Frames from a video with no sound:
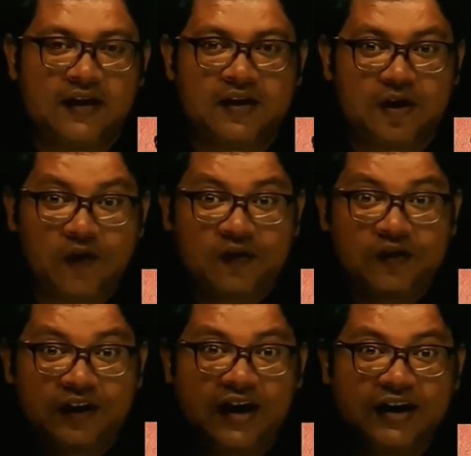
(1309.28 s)
You
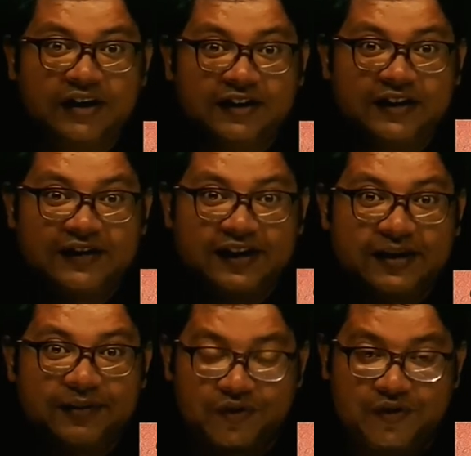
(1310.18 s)
have heard these
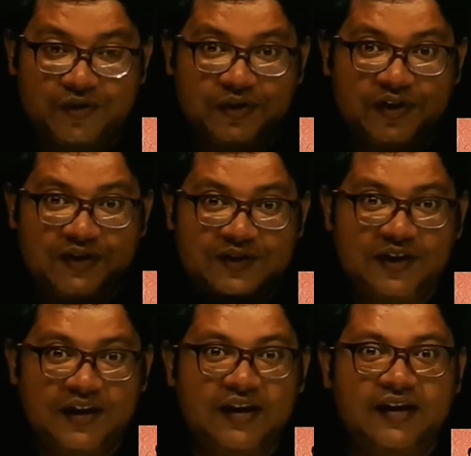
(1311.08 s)
names.
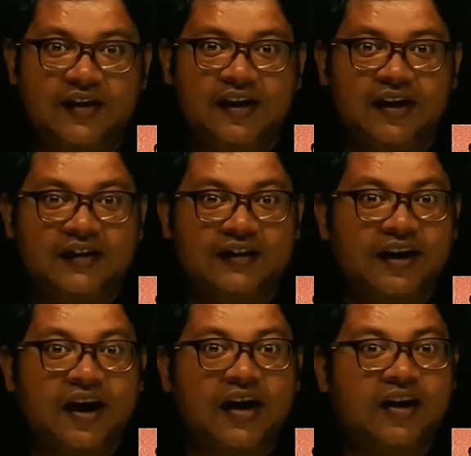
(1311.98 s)
There
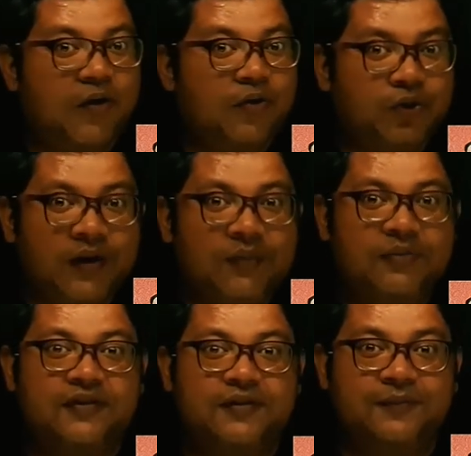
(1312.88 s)
are
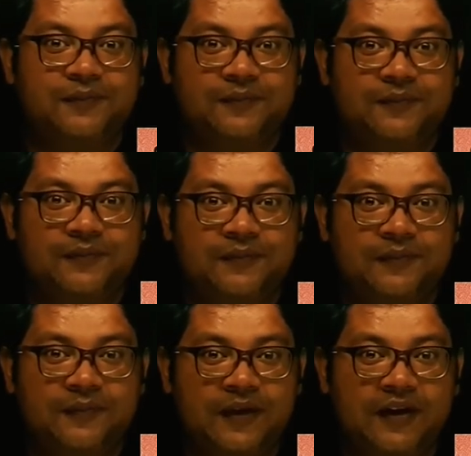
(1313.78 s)
roundworms.
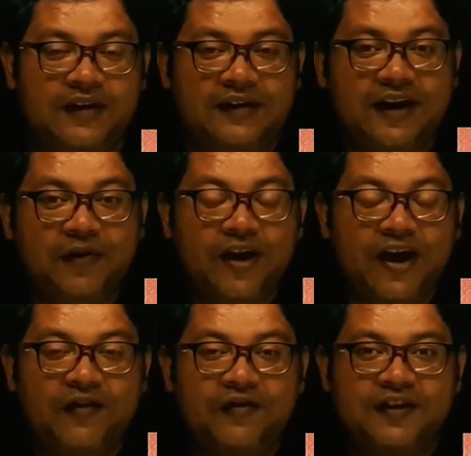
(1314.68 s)
Then we
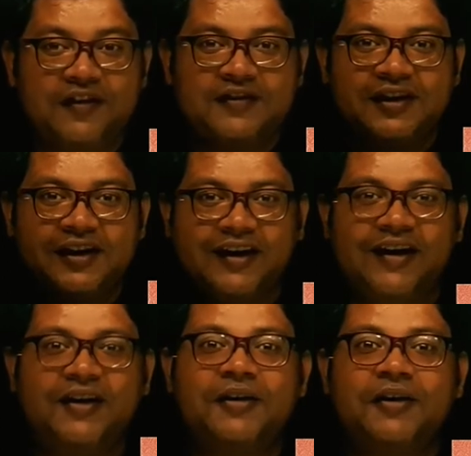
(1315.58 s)
have this
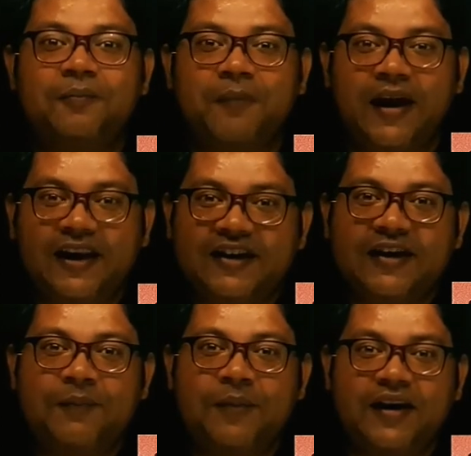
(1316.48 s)

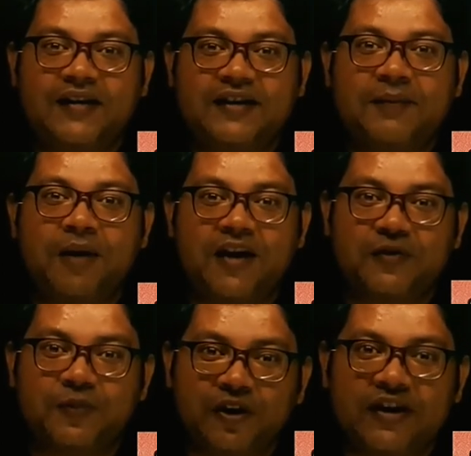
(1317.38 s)
malarial parasite
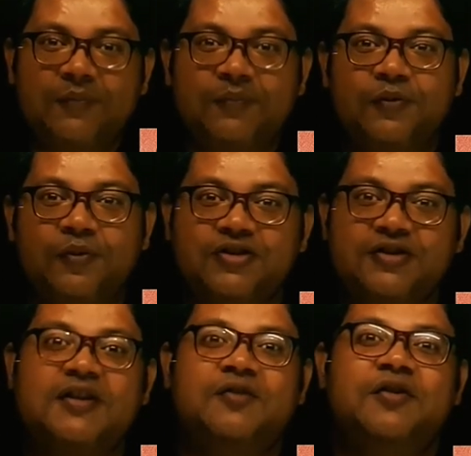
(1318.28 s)
Plasmodium, which
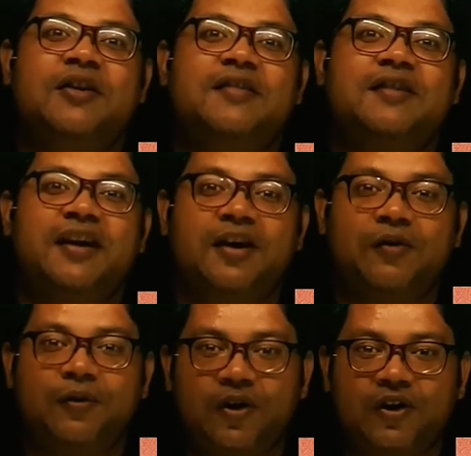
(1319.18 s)
is living inside
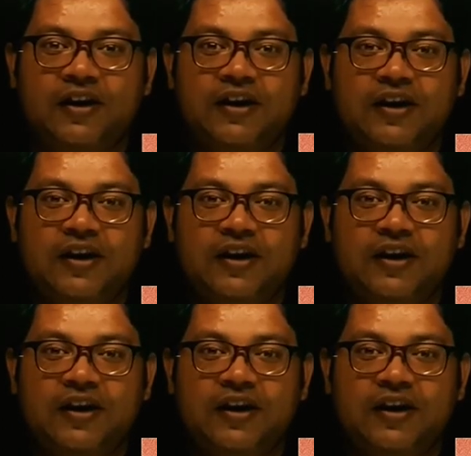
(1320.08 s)
our body.